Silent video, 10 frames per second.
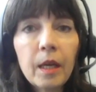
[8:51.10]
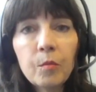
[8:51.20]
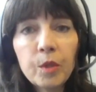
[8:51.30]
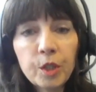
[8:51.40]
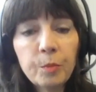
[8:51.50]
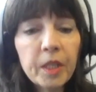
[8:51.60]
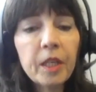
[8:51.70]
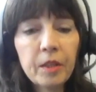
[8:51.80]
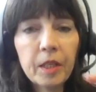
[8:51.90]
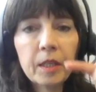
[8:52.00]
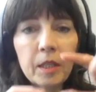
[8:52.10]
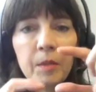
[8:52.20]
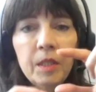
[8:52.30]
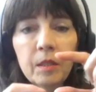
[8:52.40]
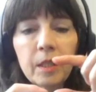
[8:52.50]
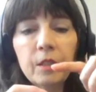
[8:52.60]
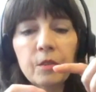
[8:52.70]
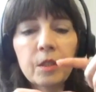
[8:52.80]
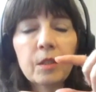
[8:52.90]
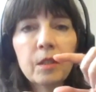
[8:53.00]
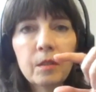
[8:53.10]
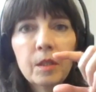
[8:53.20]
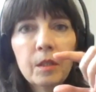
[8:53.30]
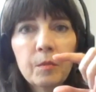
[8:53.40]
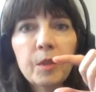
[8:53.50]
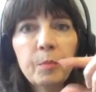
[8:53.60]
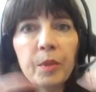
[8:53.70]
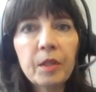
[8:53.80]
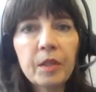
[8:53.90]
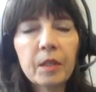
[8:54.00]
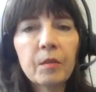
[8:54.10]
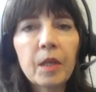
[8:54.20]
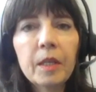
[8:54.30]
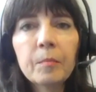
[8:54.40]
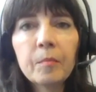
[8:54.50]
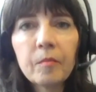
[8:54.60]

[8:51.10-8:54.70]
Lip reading: Which is pretty thick. I mean, the layers are, they're pretty thick, right?